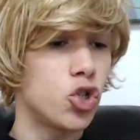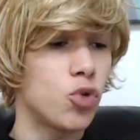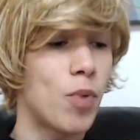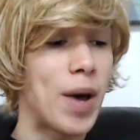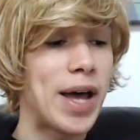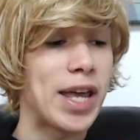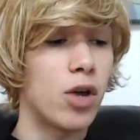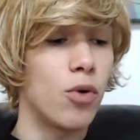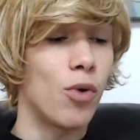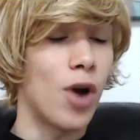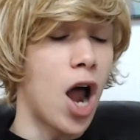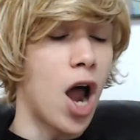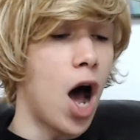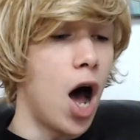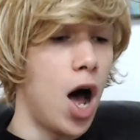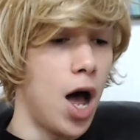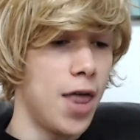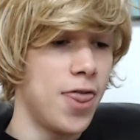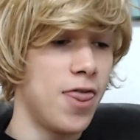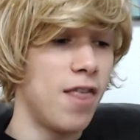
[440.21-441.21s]
while you are
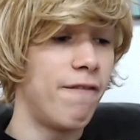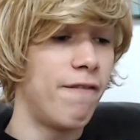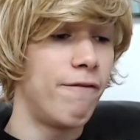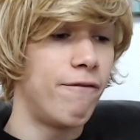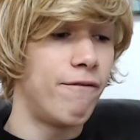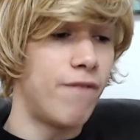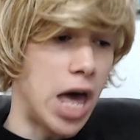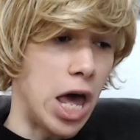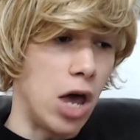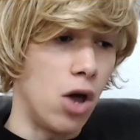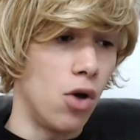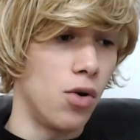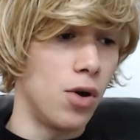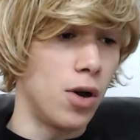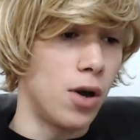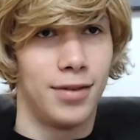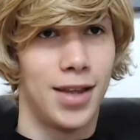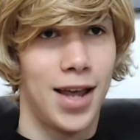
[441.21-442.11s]
on the phone?